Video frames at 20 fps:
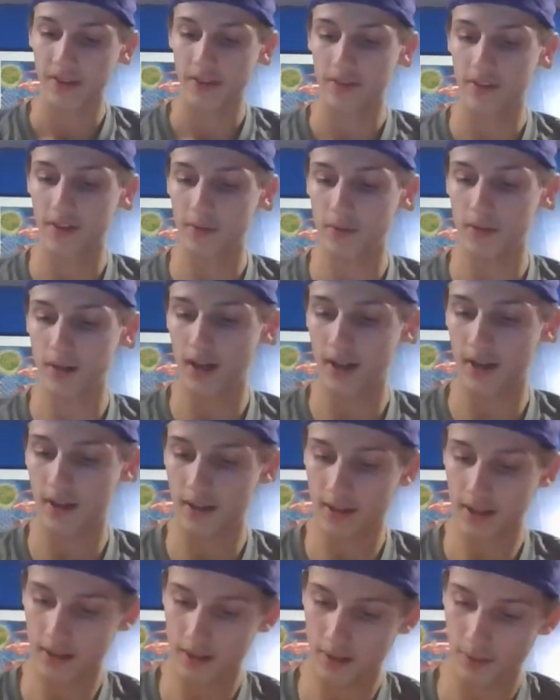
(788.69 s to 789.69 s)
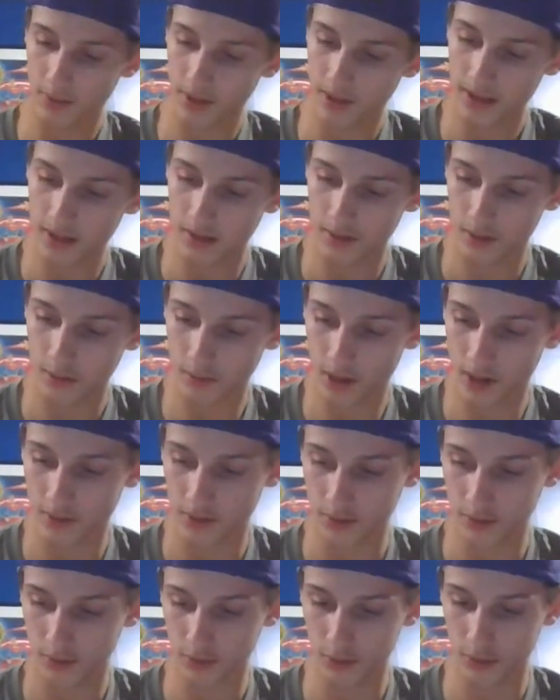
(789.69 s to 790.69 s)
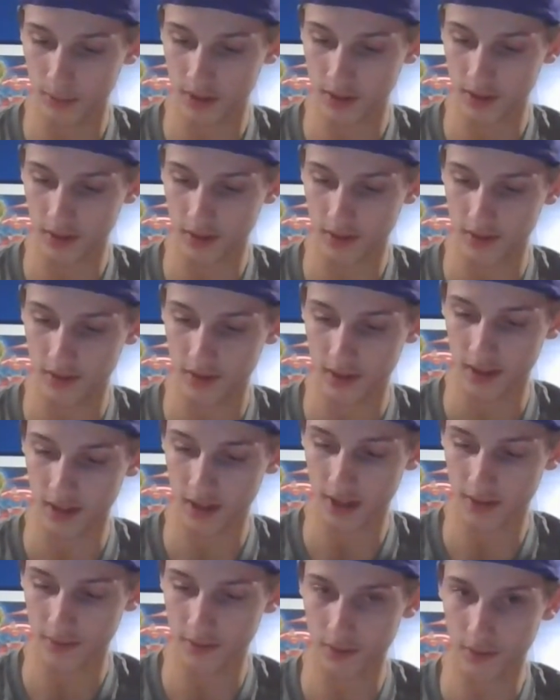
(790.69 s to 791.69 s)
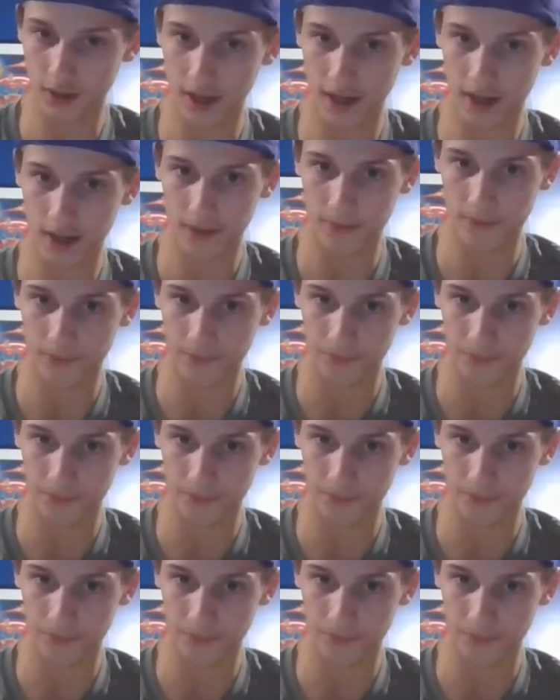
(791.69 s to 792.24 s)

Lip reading: Then when I went down to Roderick's room and took the CD off the rack.